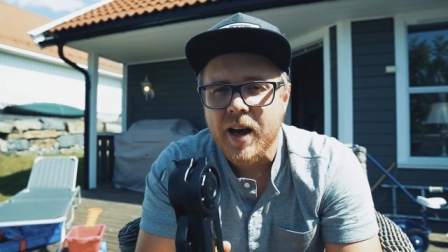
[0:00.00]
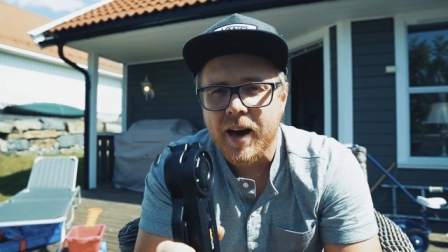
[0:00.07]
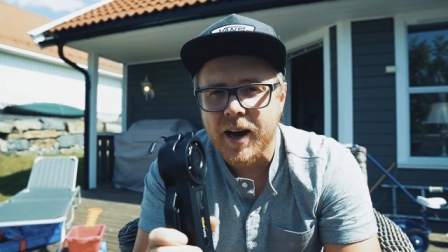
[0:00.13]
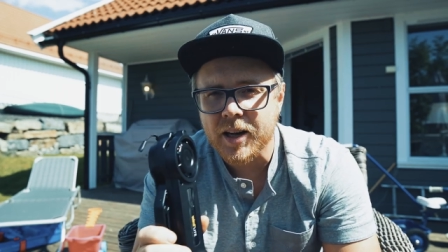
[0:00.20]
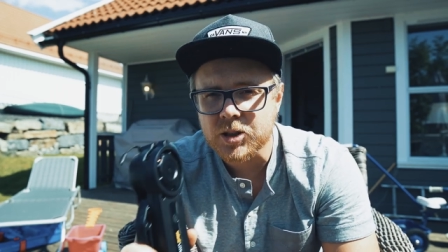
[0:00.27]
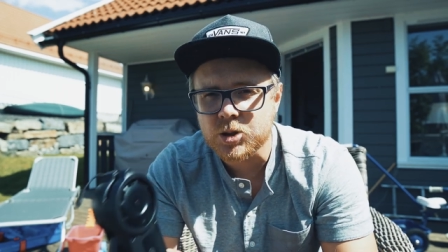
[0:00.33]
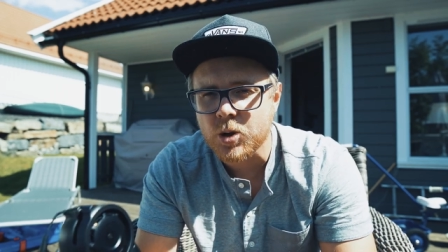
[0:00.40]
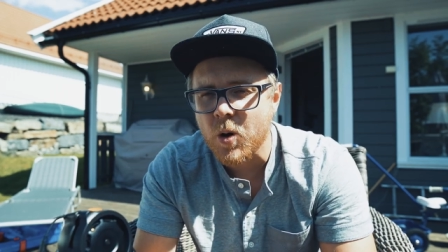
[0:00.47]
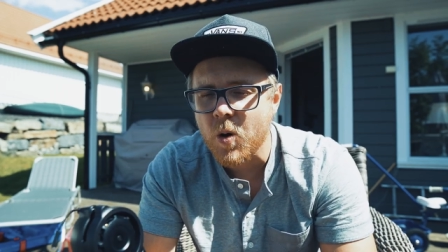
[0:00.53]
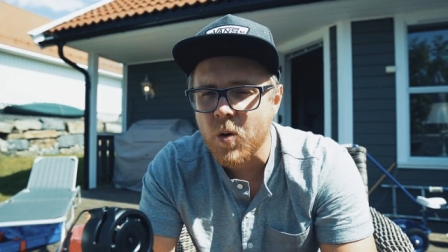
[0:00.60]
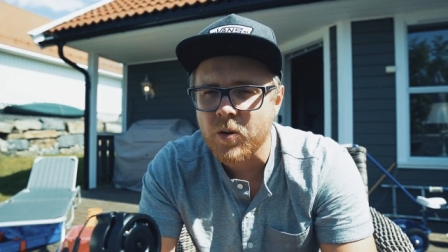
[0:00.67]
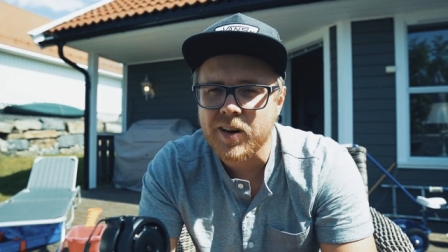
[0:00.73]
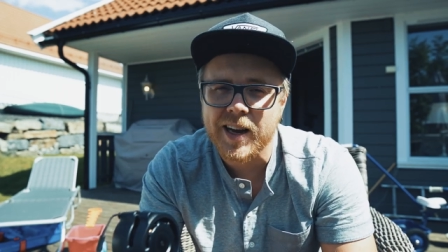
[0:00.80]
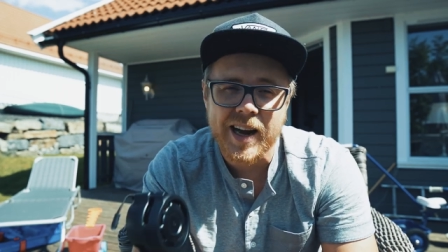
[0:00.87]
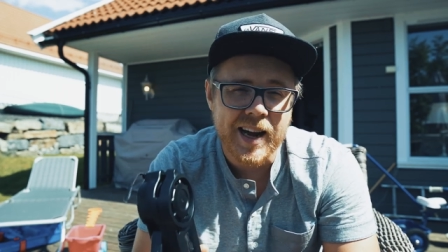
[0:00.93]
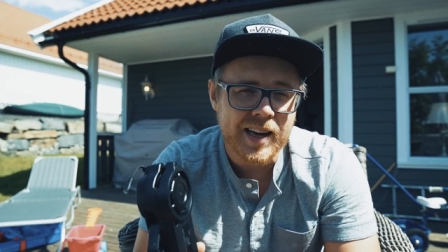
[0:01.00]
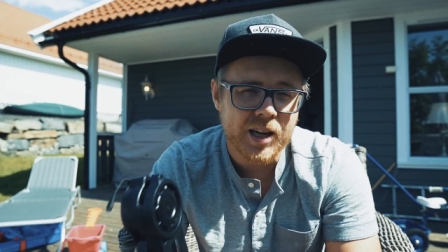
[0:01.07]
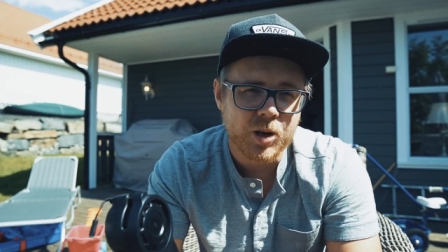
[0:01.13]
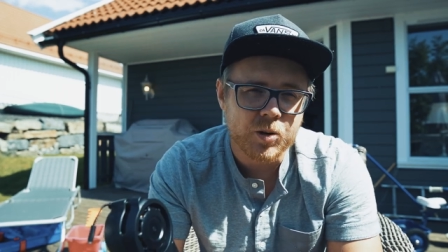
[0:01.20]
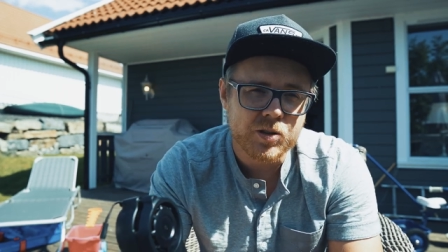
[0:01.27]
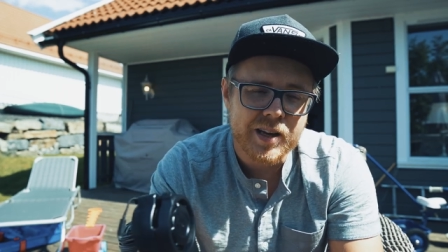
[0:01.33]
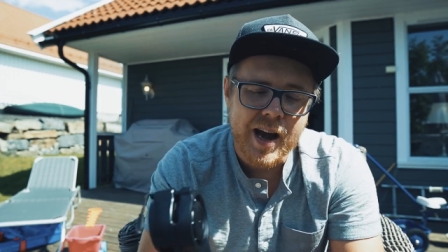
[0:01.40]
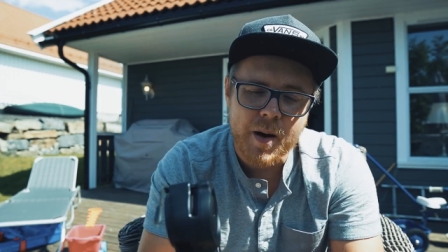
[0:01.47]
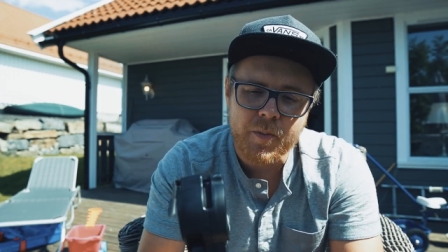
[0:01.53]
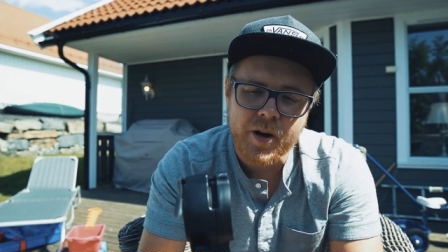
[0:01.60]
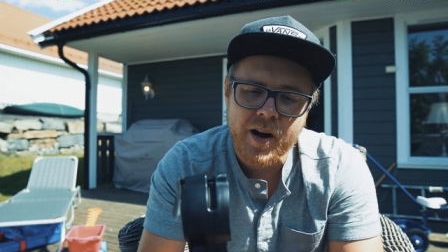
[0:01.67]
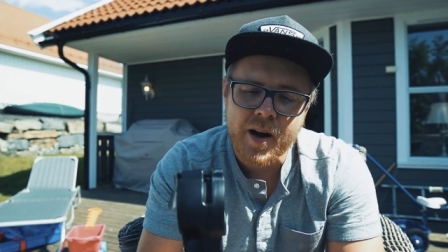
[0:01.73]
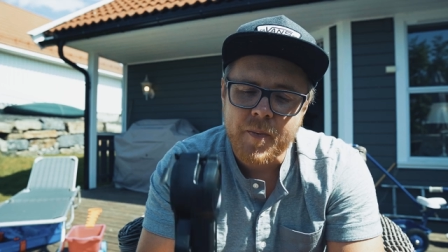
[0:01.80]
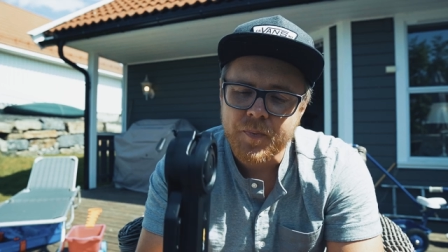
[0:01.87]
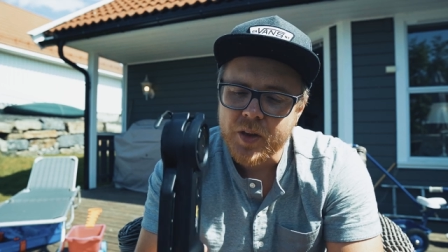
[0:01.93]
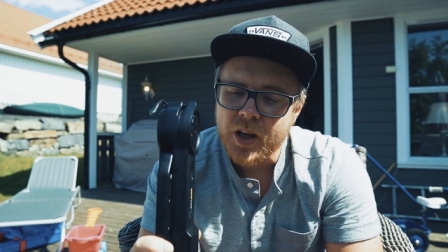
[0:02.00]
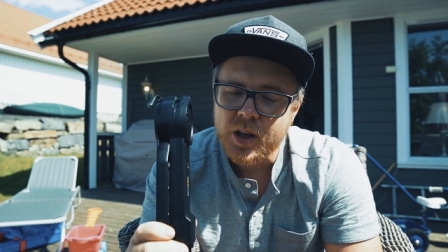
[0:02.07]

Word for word: a drone and a good camera